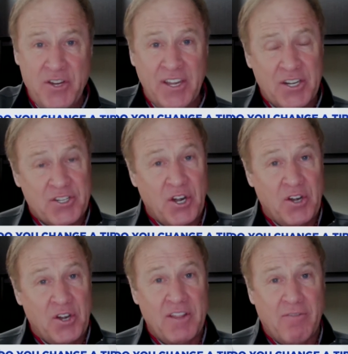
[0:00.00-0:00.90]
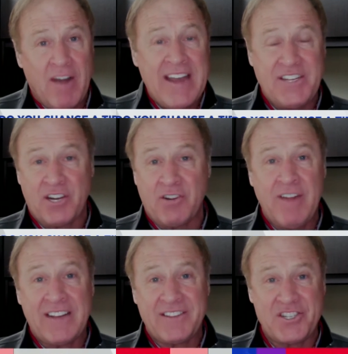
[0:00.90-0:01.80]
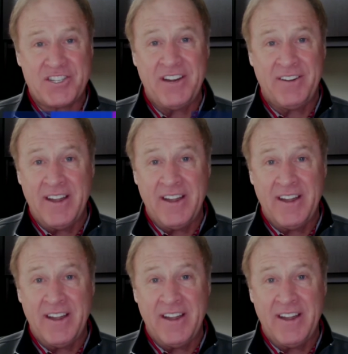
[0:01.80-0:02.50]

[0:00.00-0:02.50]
You're going to turn to the right to correct the steering.